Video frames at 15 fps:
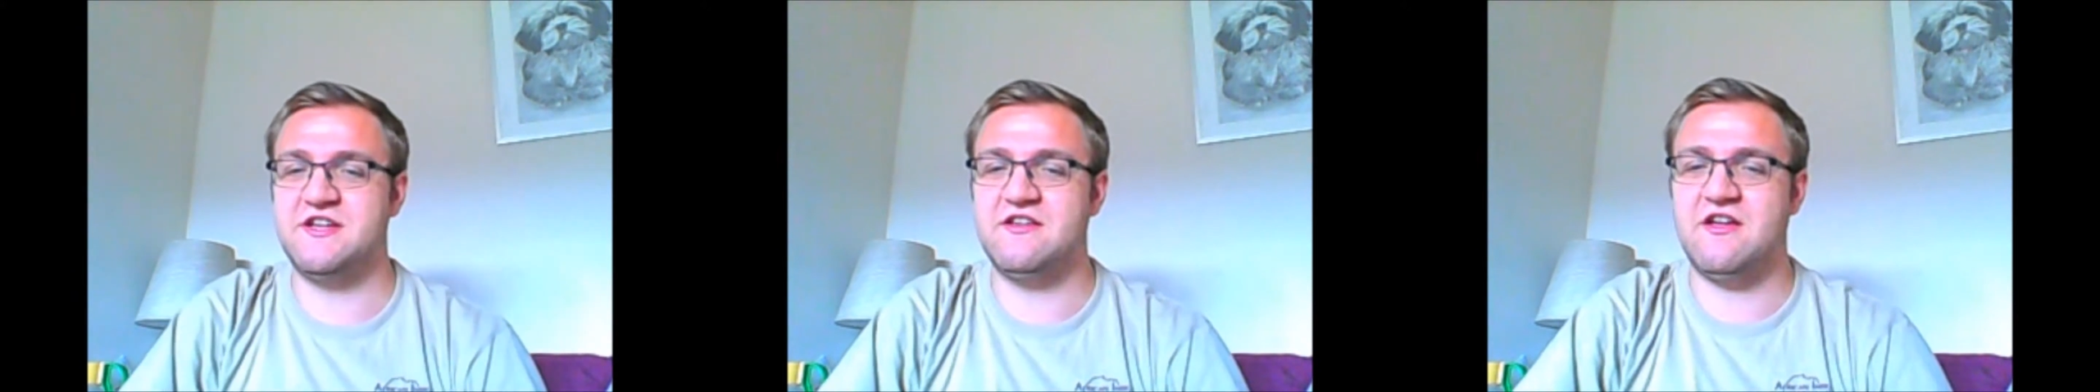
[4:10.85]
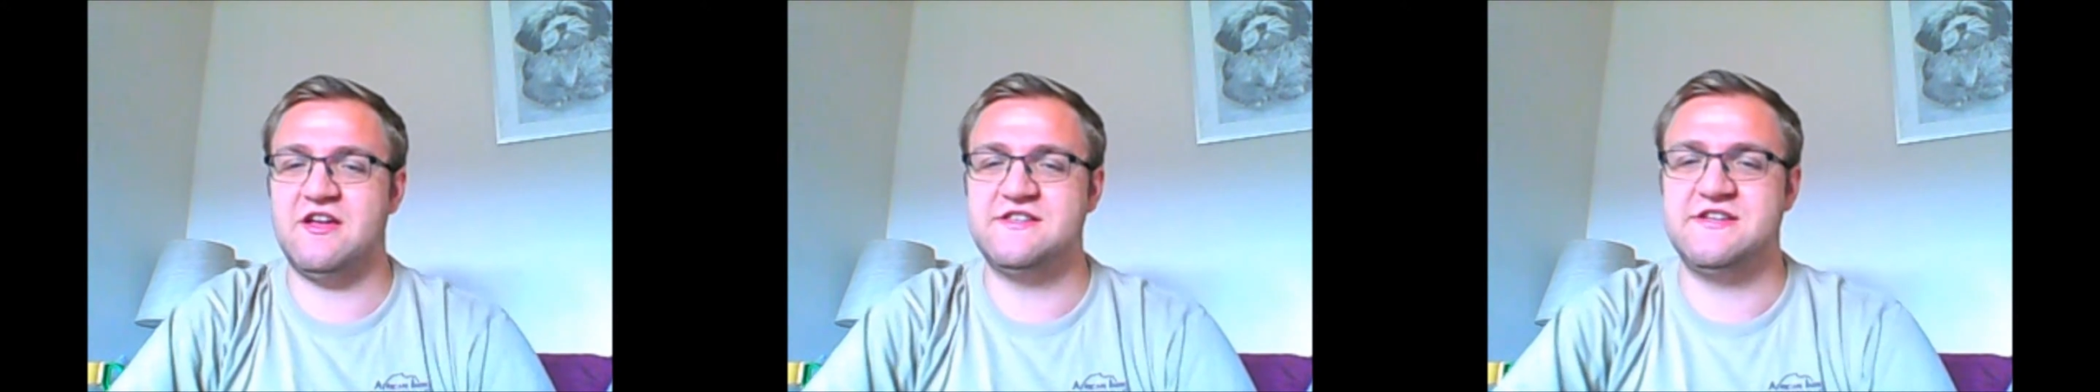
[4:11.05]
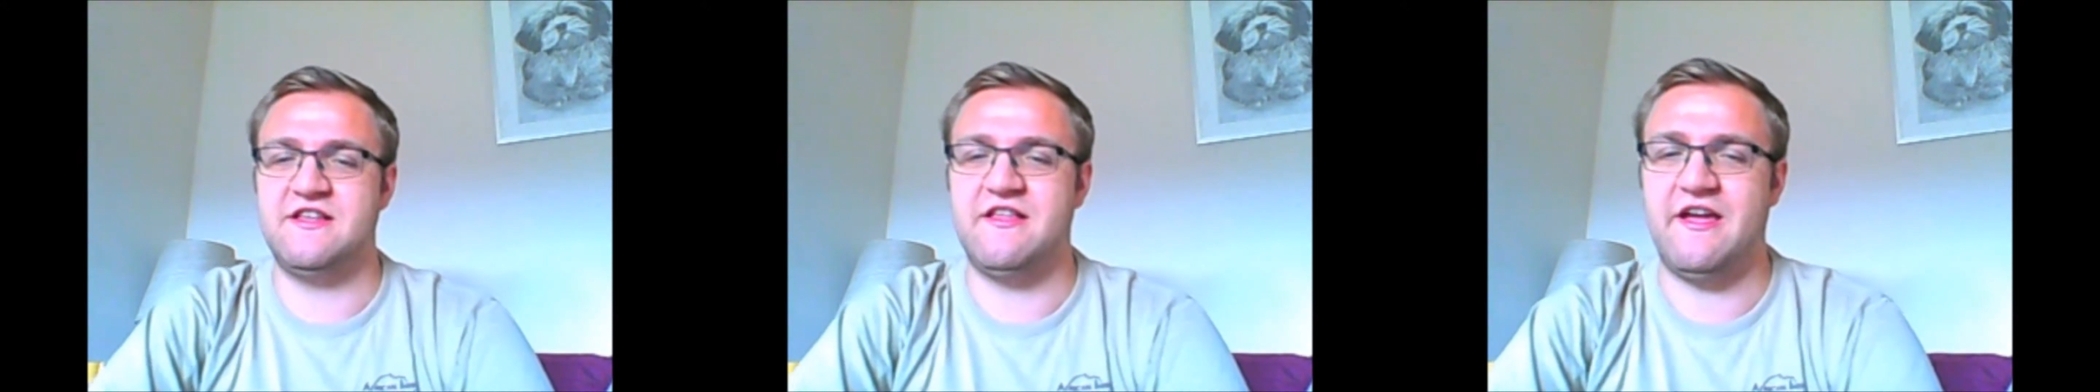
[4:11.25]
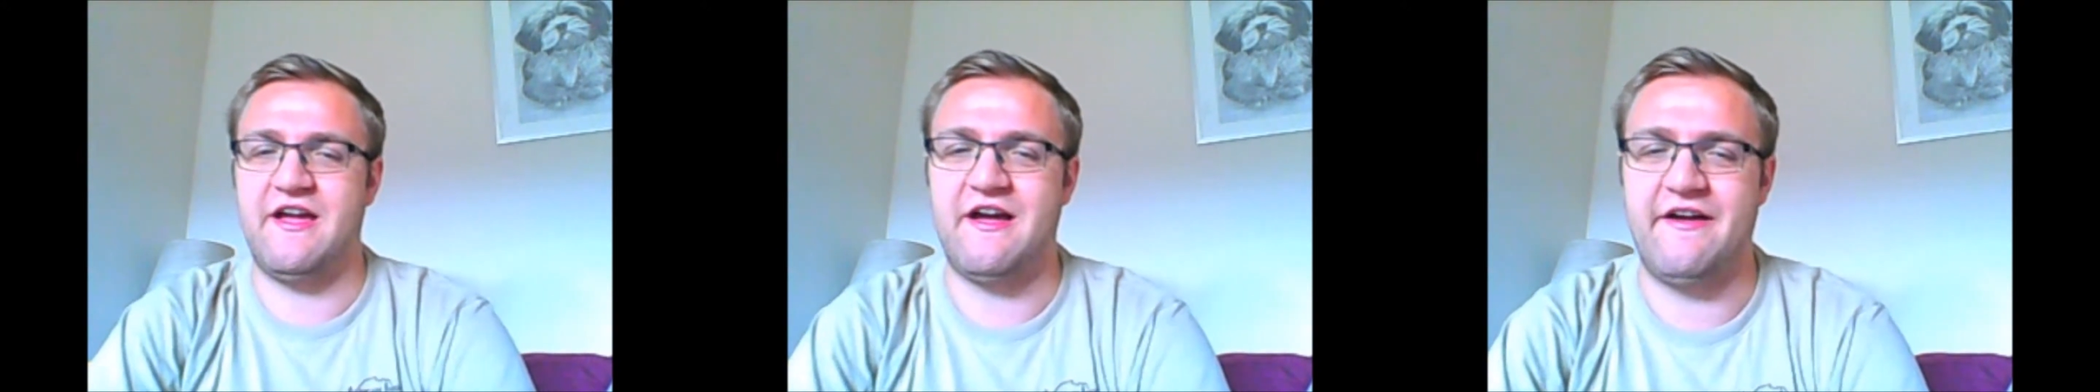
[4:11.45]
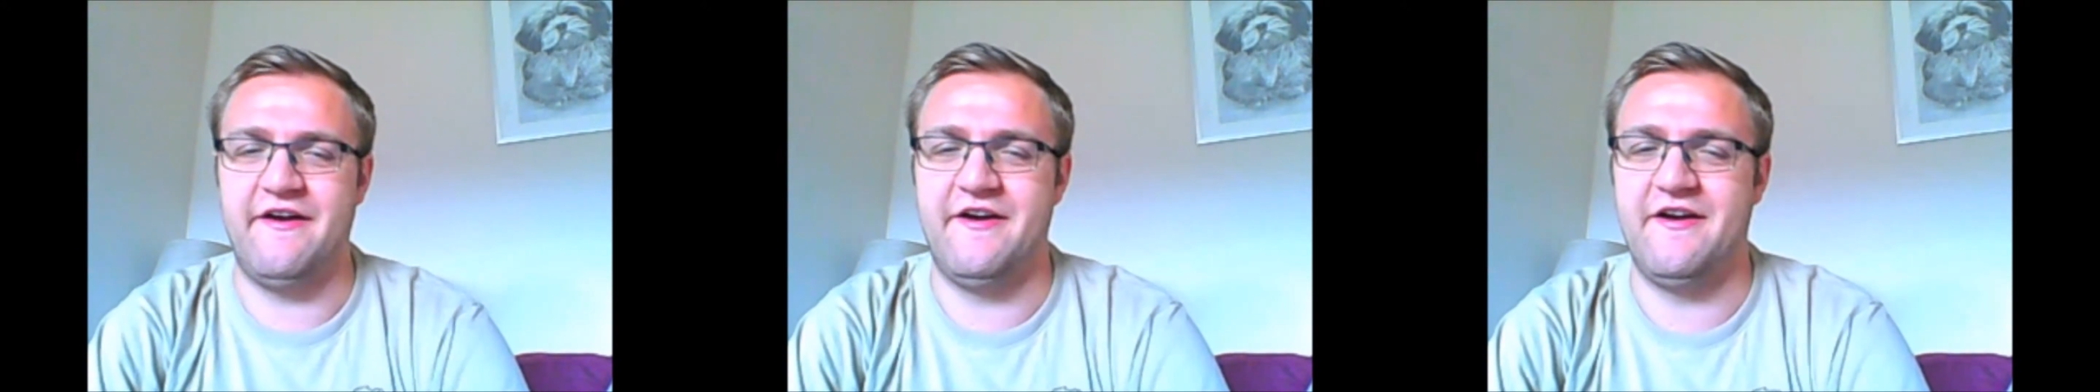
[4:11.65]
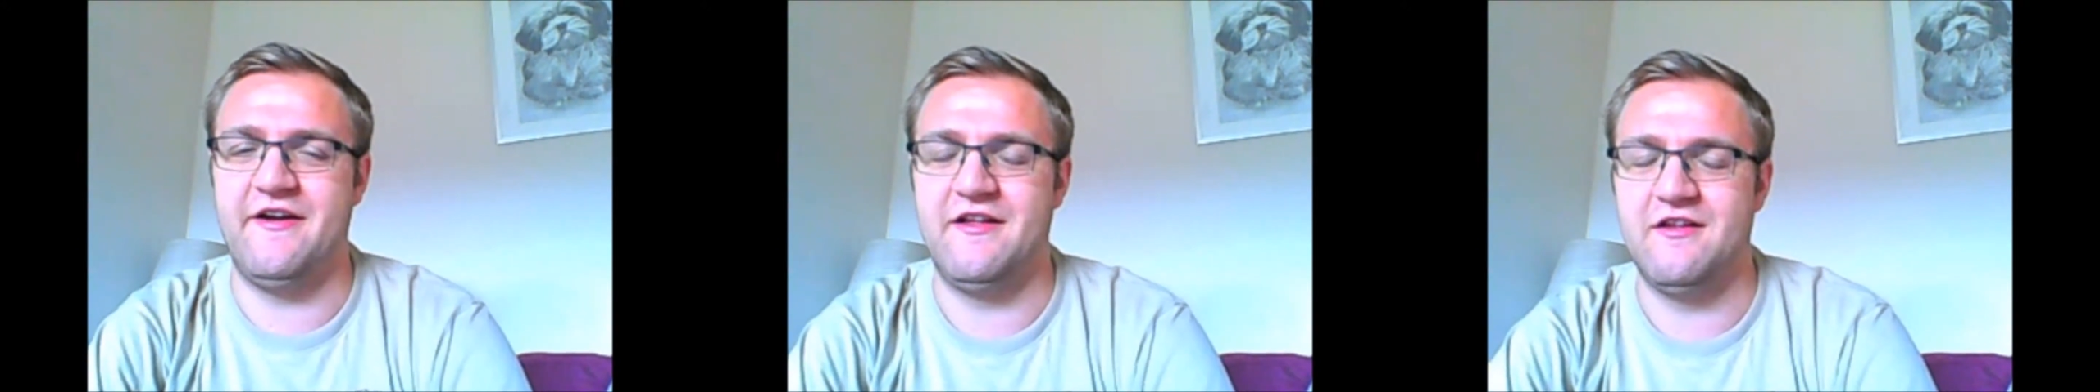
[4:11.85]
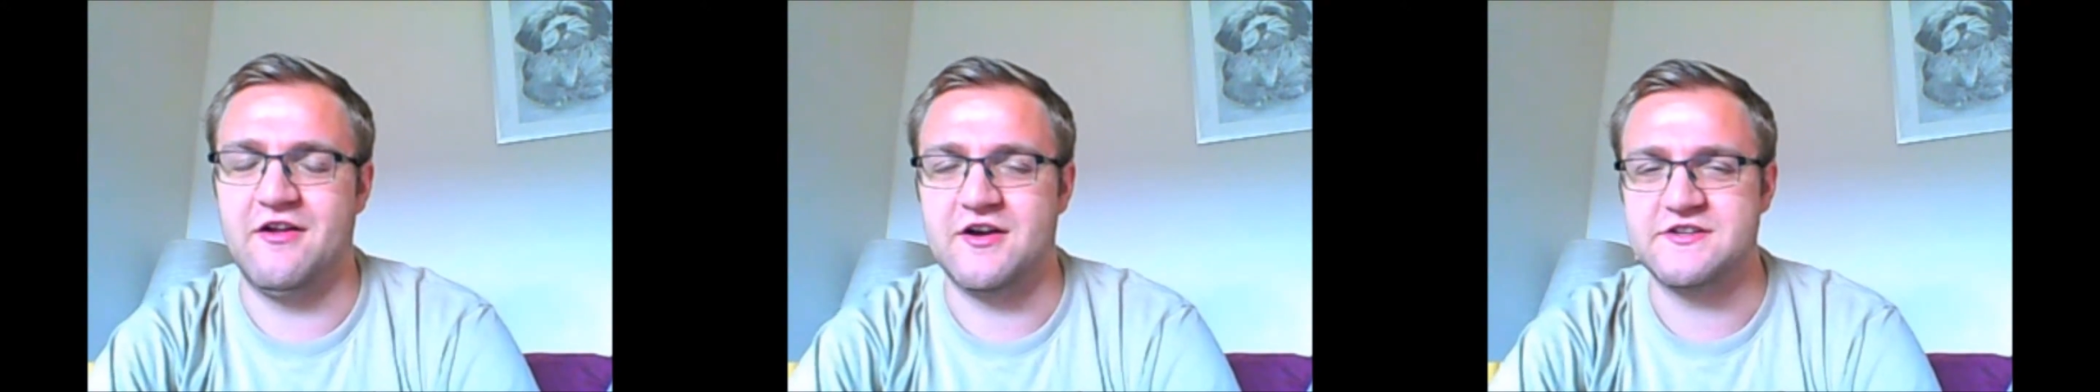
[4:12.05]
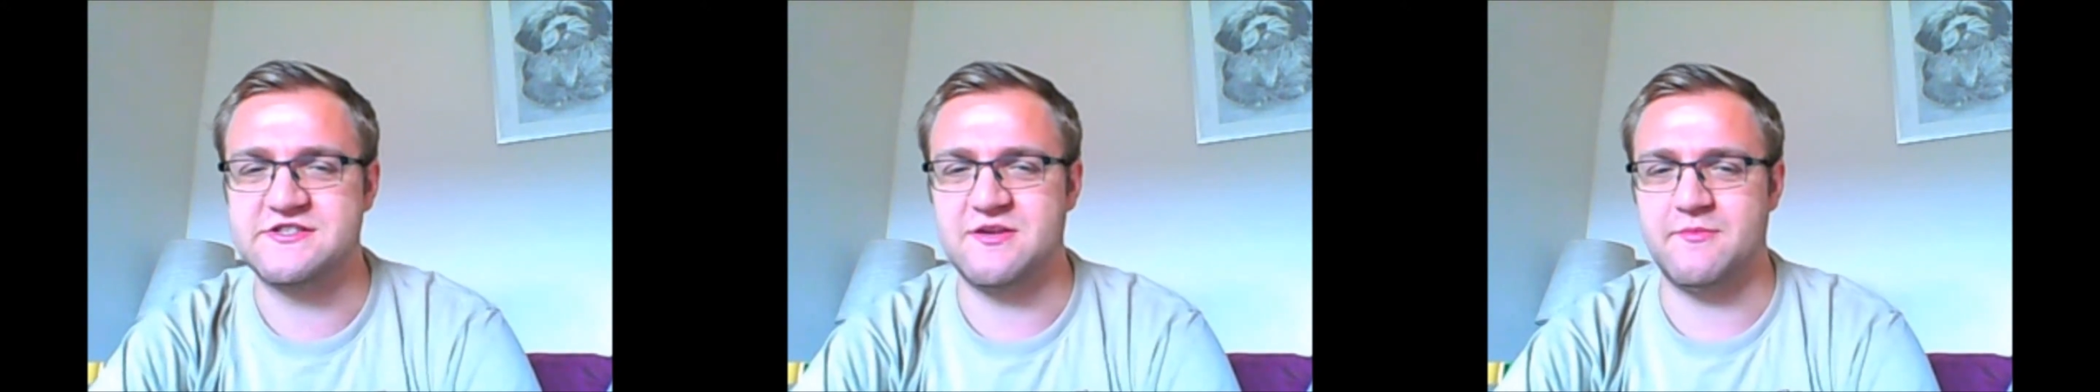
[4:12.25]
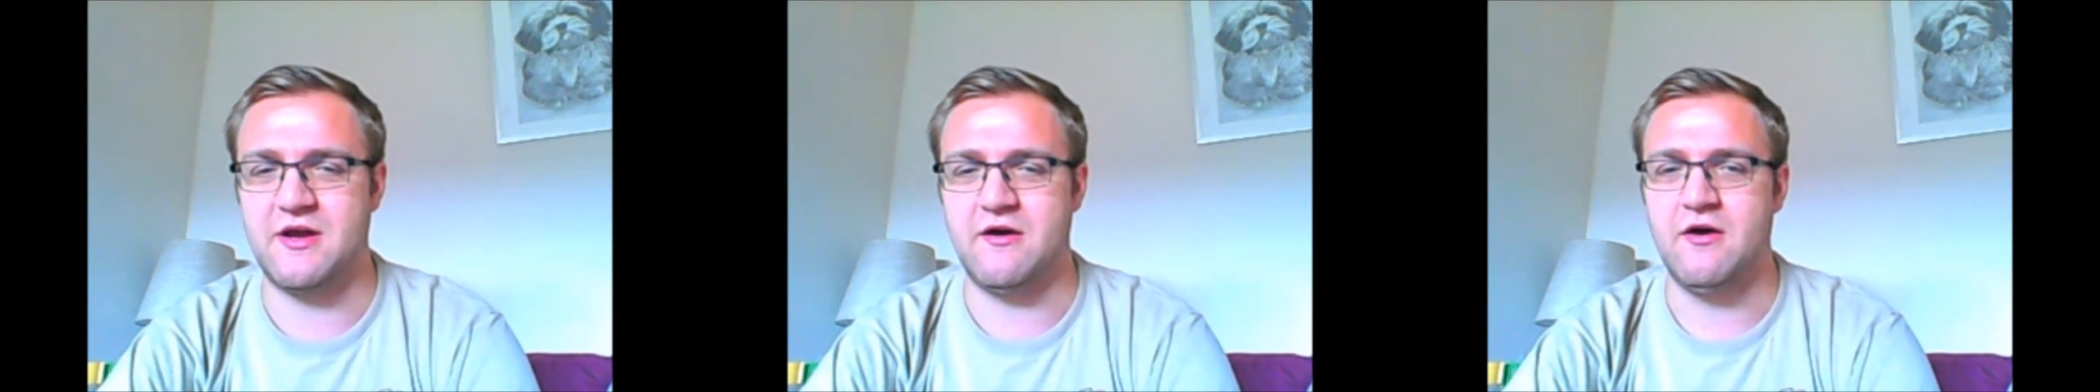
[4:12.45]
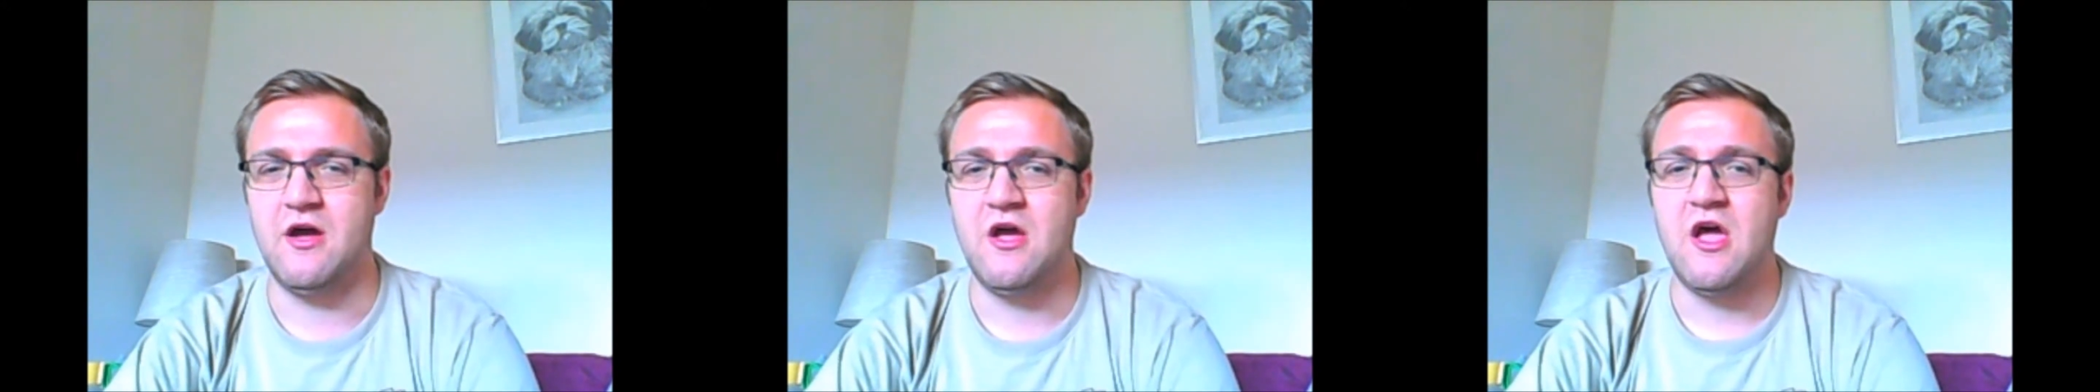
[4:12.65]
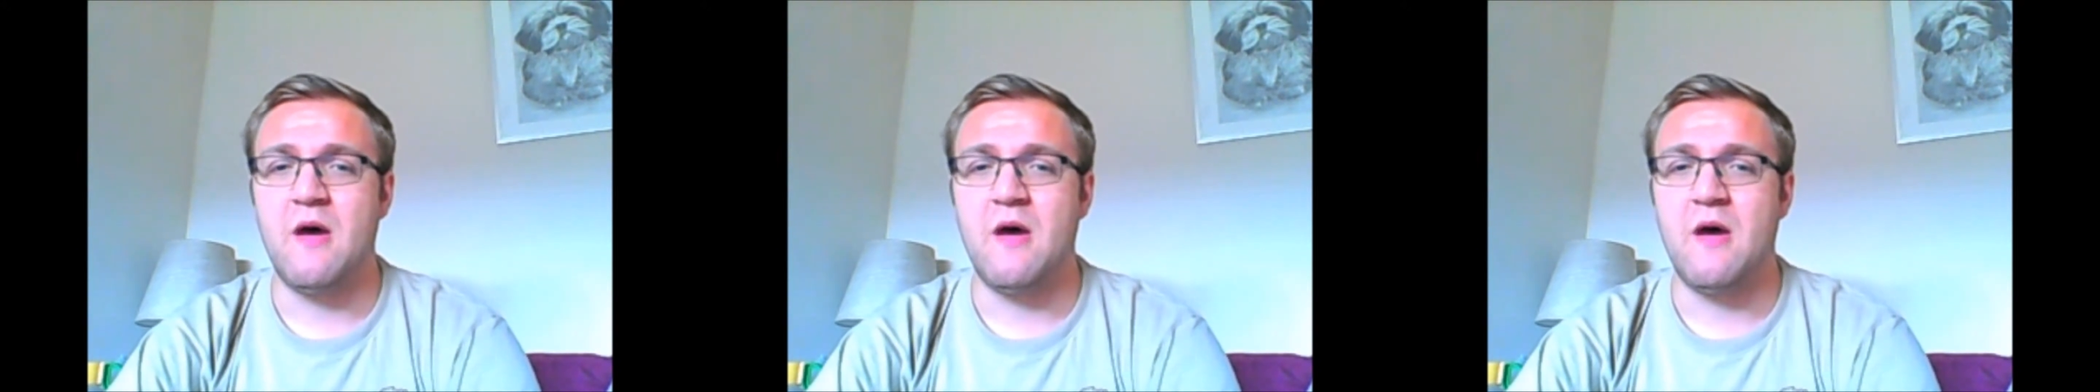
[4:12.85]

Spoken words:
United last time out,